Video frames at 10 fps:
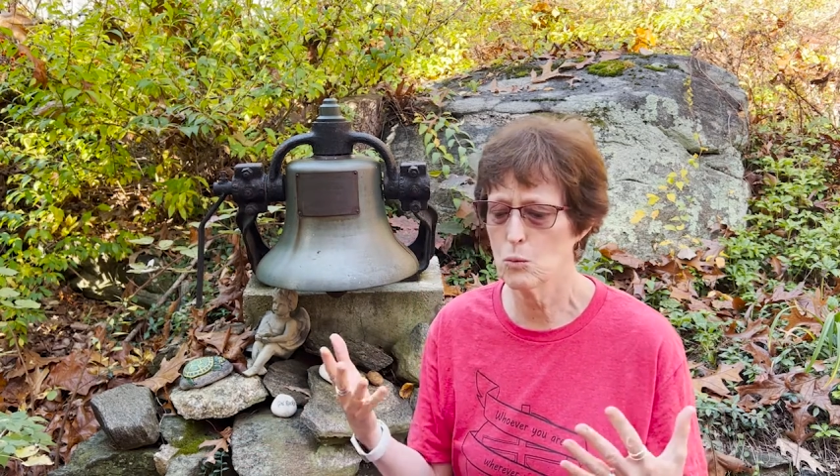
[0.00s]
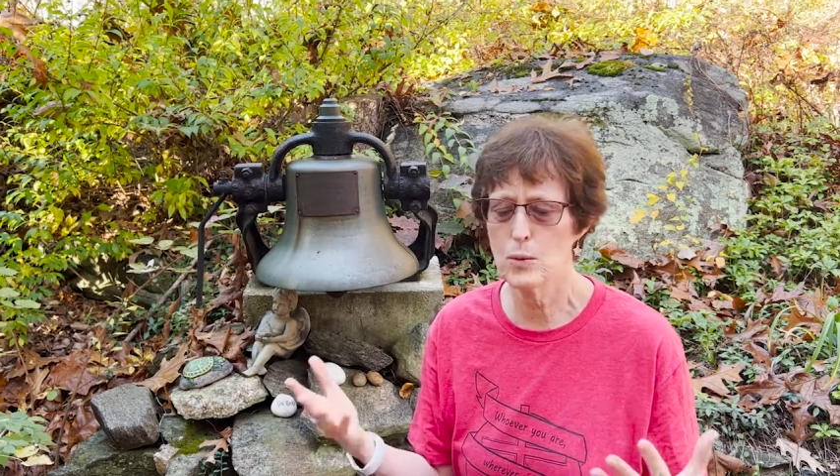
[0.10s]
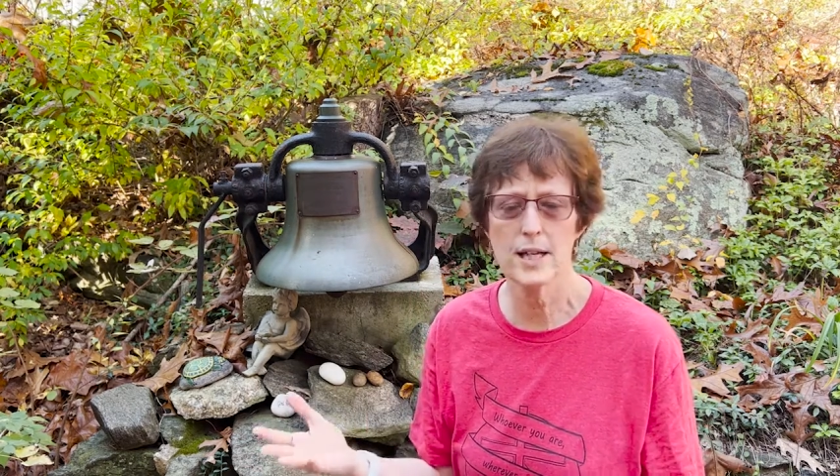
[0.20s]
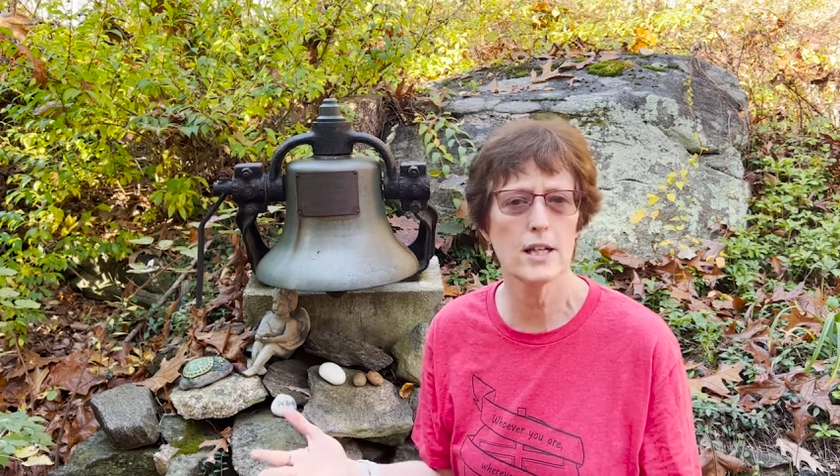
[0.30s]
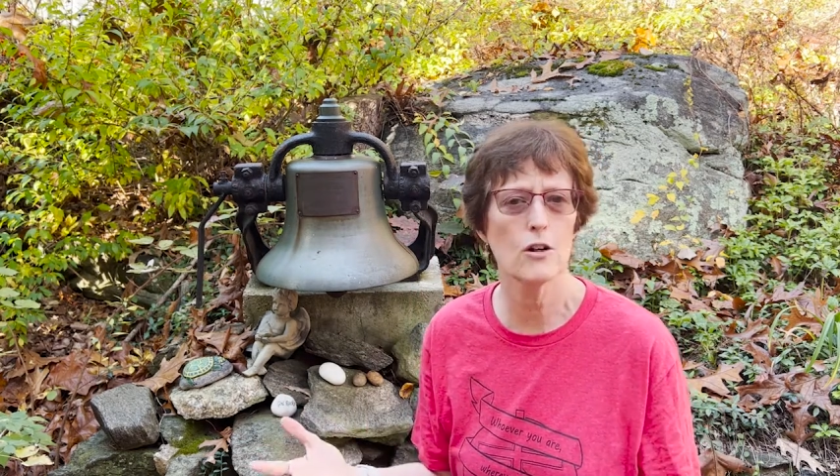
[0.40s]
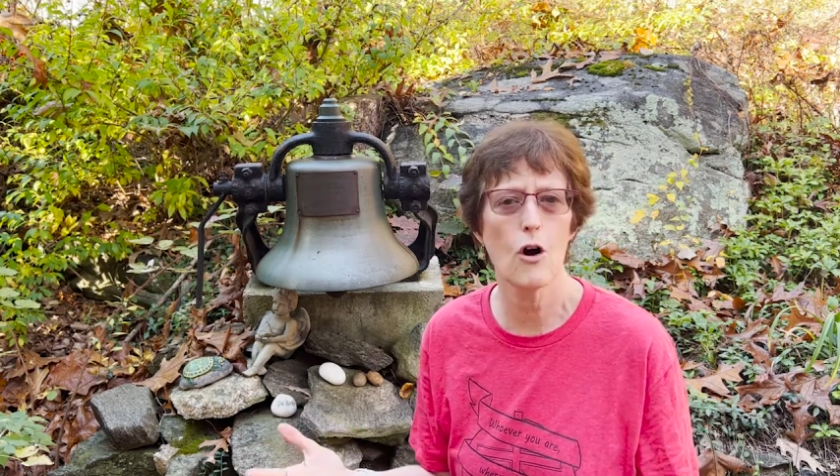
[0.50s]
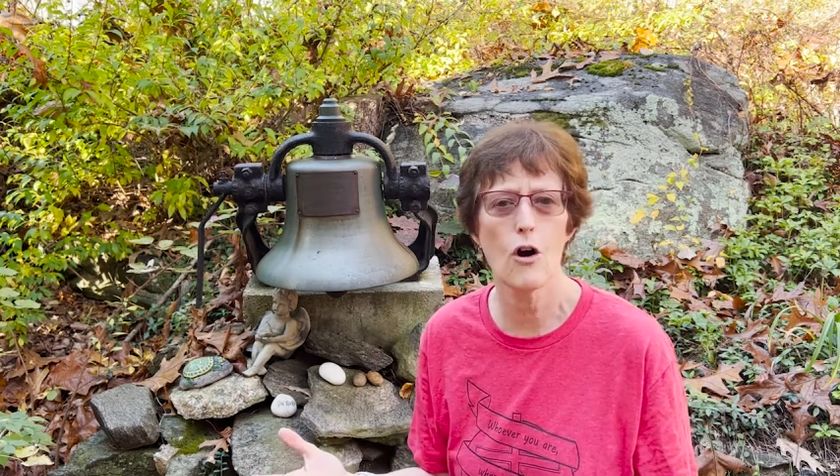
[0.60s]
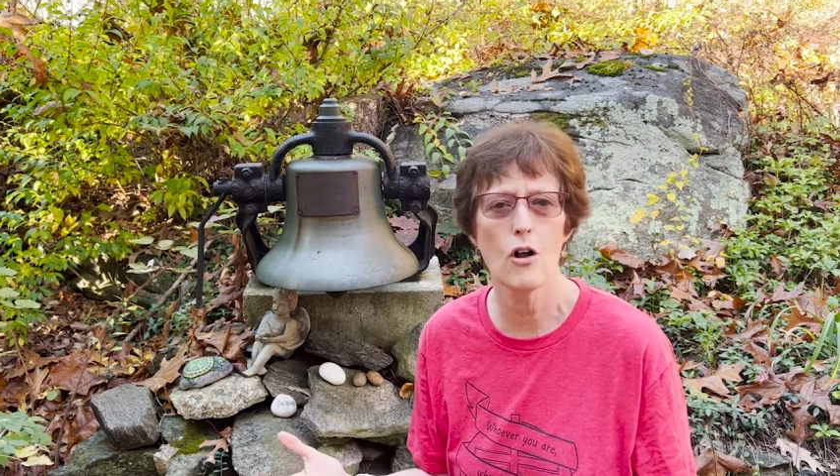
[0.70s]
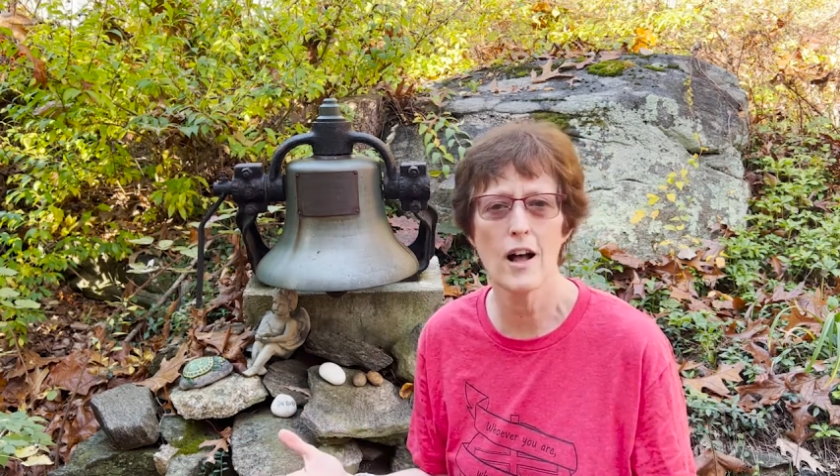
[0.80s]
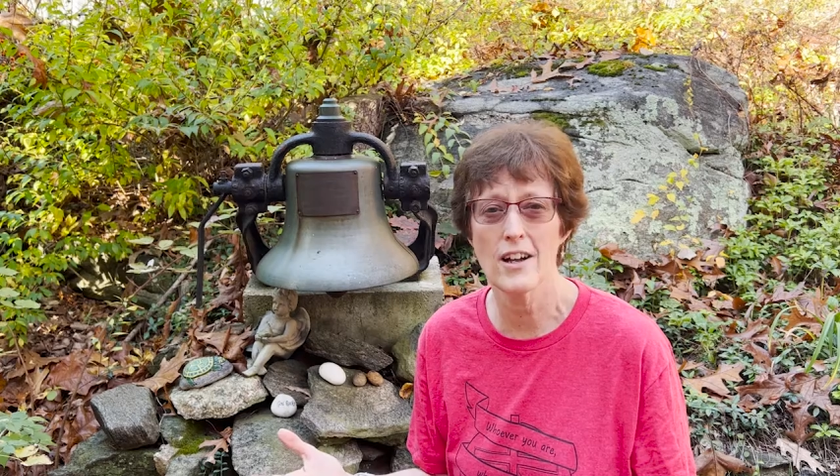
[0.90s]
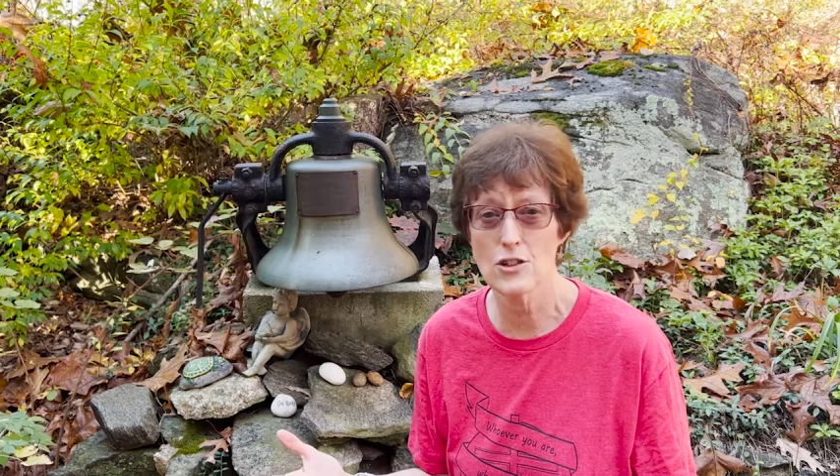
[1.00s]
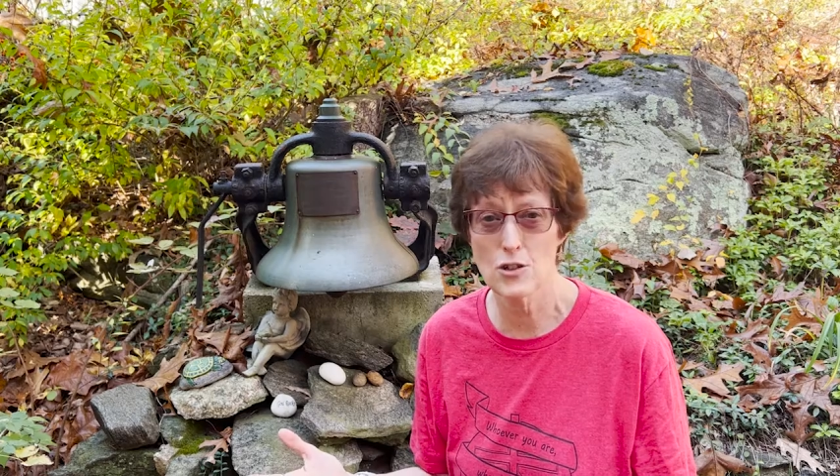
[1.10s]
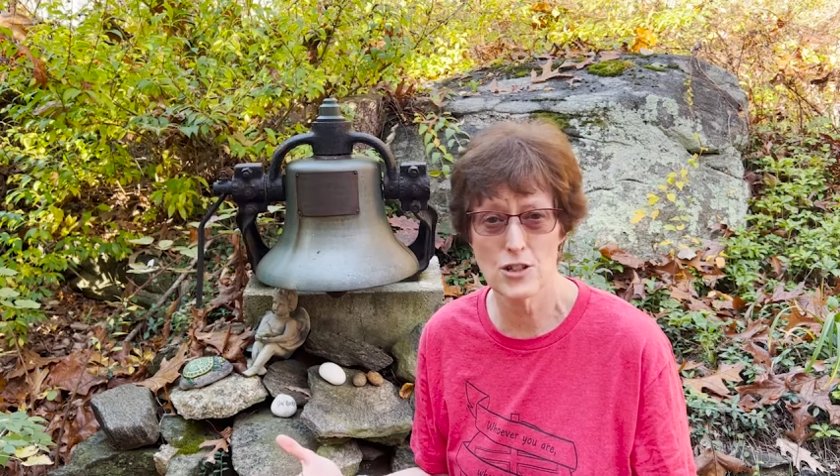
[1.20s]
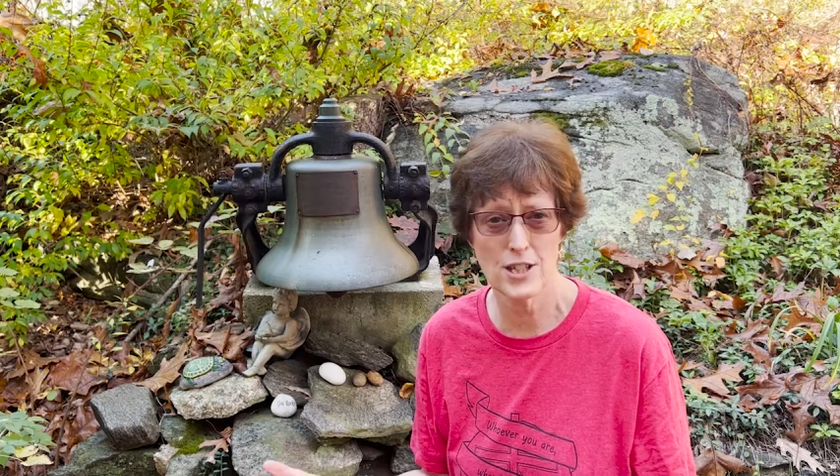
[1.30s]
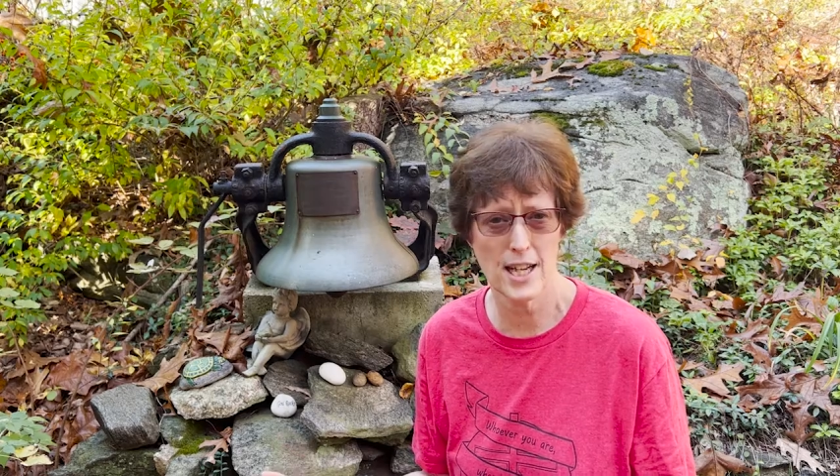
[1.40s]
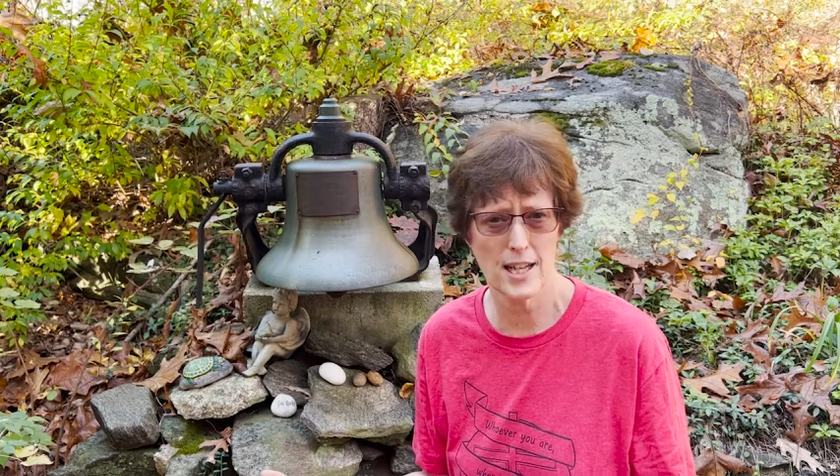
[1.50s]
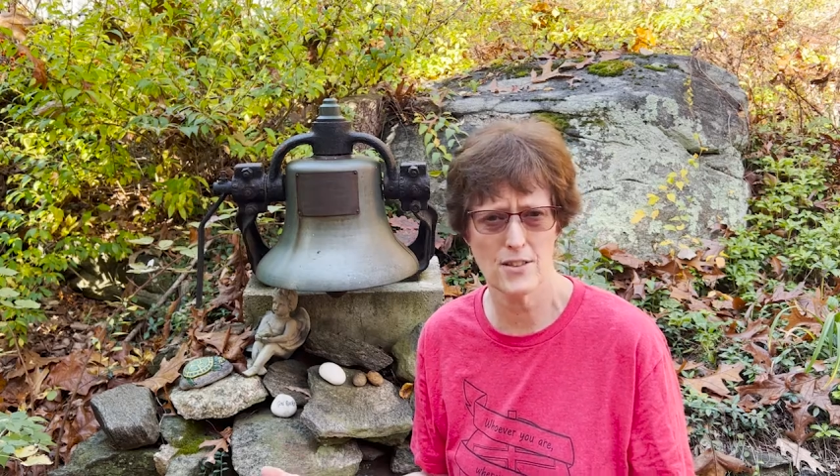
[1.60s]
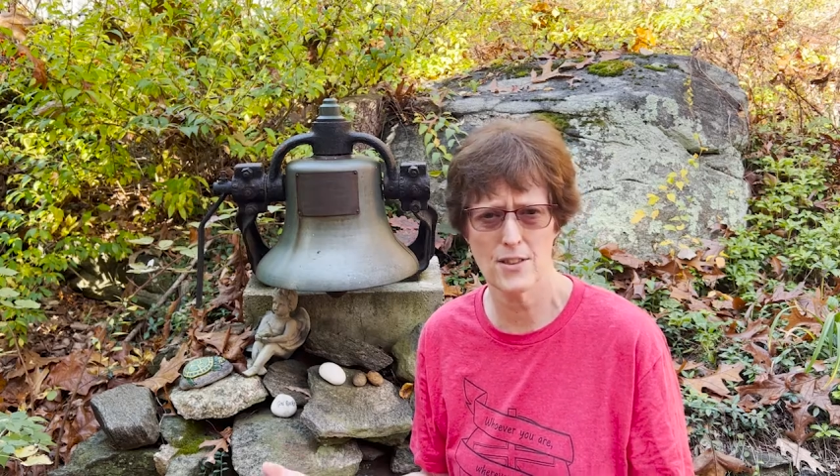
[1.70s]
We can all understand